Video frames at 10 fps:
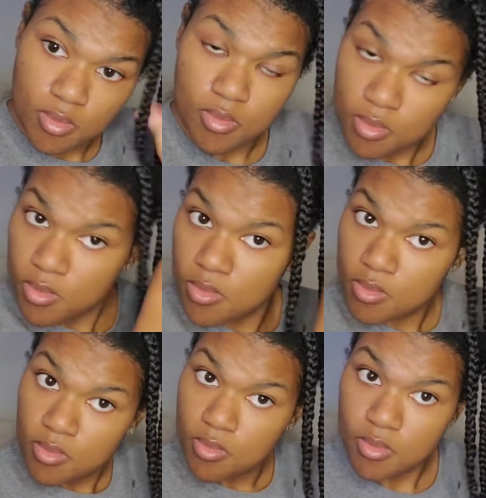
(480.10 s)
the way down
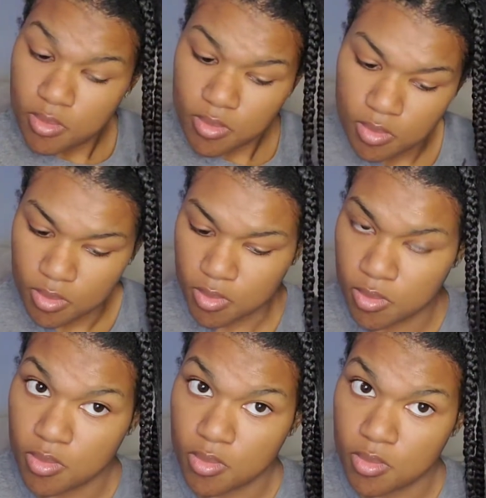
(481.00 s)
to my
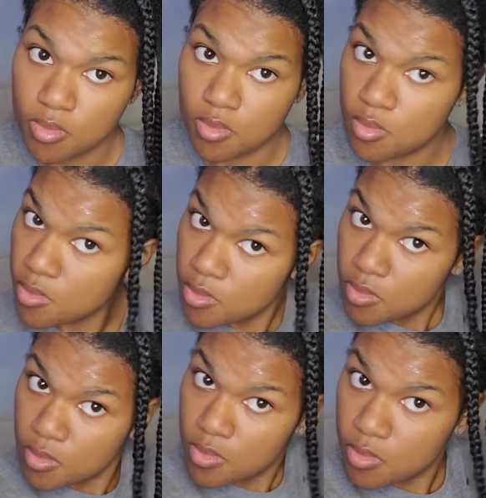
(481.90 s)
hair,
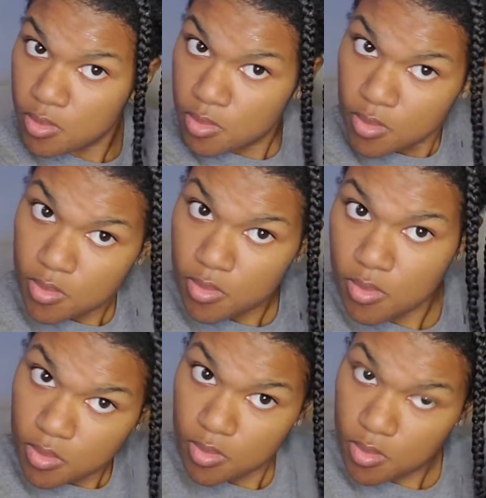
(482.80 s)
I'm not a
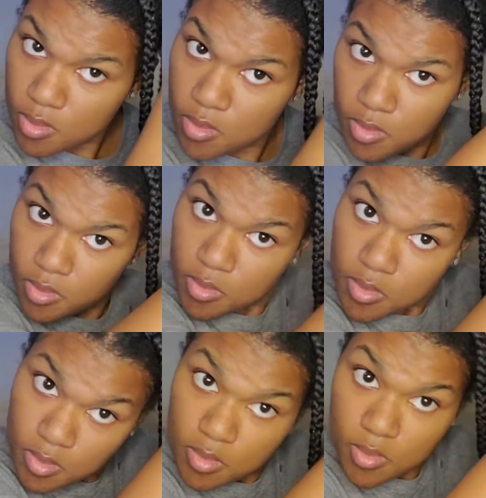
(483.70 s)
pro
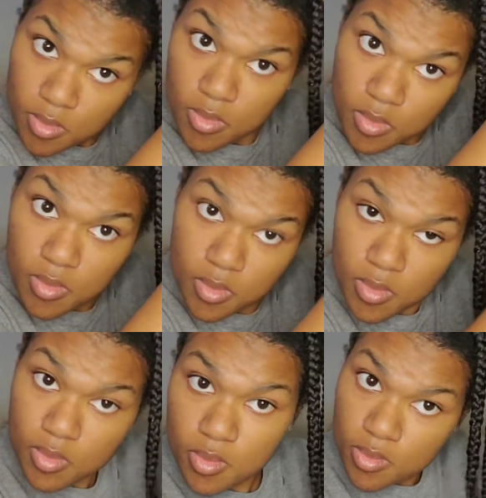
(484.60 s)
hairstylist, guys.
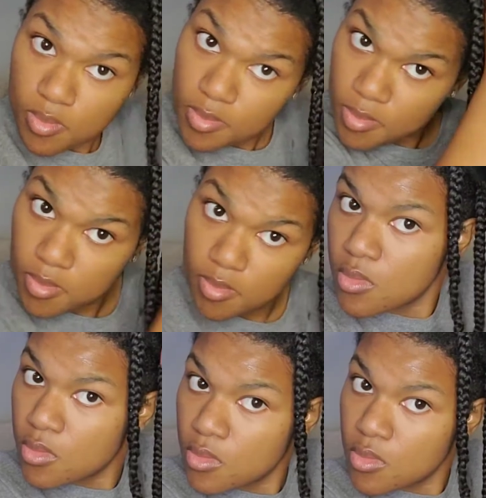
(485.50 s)
So I'm not the
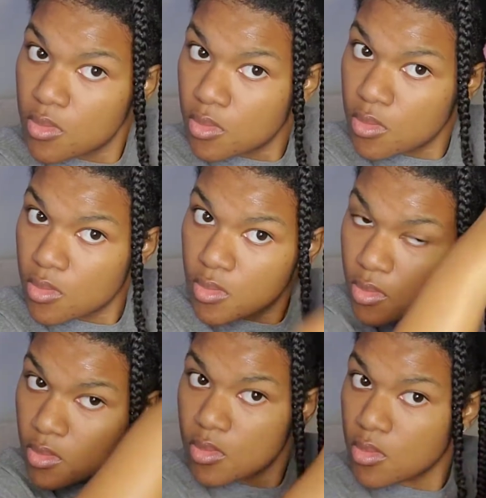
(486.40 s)
best when
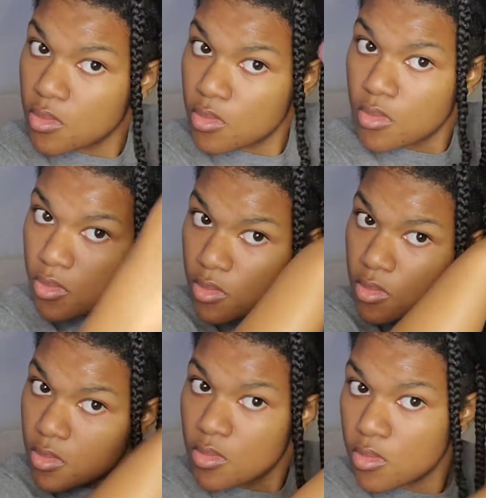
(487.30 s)
it comes to
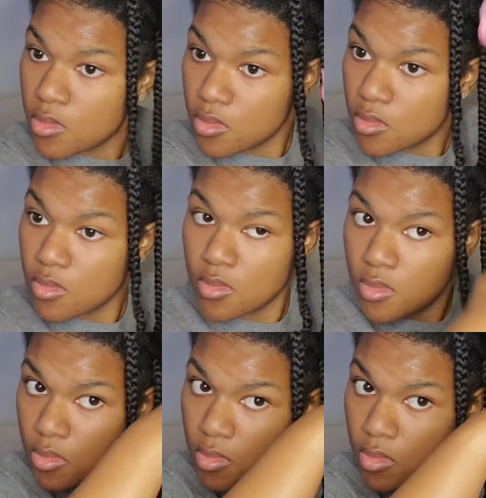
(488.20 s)
hairstyling or anything
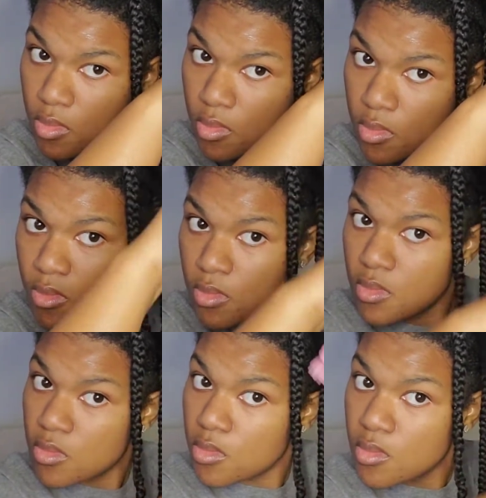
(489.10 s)
like that. So
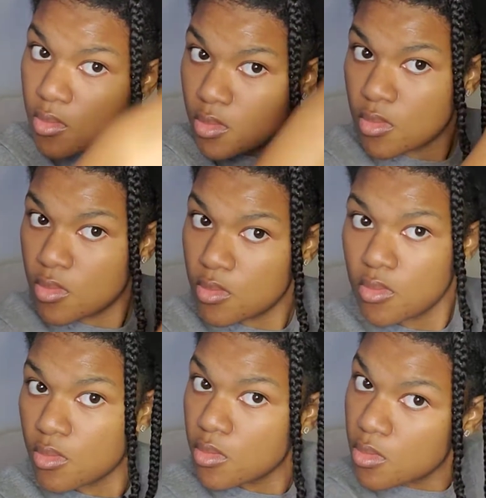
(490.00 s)
if I do my
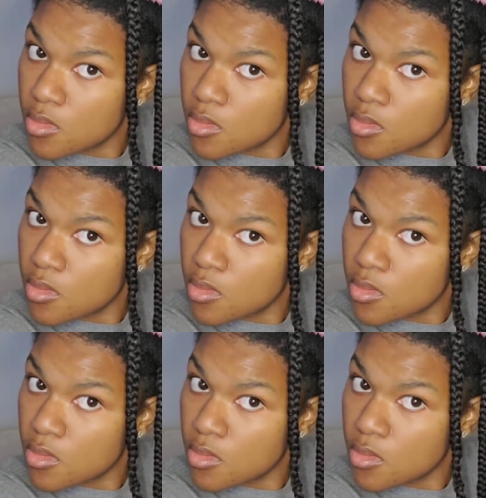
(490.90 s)
whole